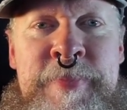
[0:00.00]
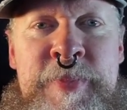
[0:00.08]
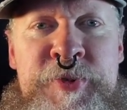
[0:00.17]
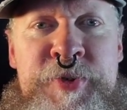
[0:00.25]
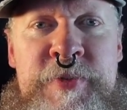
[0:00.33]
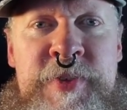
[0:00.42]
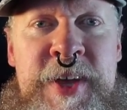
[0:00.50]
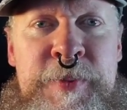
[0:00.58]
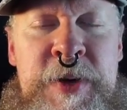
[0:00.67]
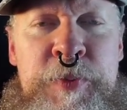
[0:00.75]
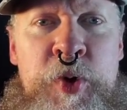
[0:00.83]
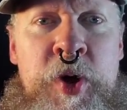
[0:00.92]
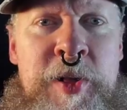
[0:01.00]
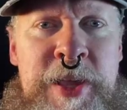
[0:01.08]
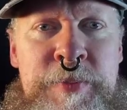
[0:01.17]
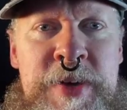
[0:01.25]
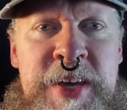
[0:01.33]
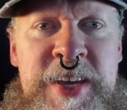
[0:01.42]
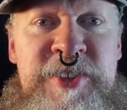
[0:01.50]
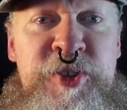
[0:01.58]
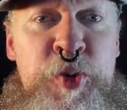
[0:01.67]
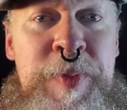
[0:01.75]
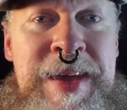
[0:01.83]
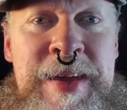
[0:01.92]
Sort of like people calling me
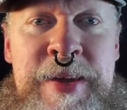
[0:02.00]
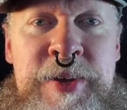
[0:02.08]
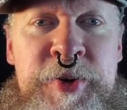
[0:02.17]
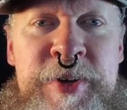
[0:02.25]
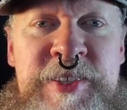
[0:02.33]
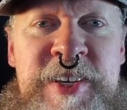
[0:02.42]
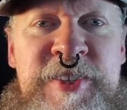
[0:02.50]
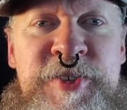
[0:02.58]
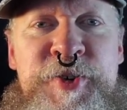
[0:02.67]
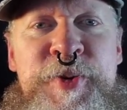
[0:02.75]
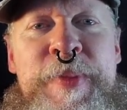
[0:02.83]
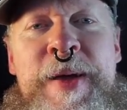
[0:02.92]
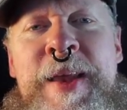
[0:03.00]
Kizumi. No, it's Kizzume.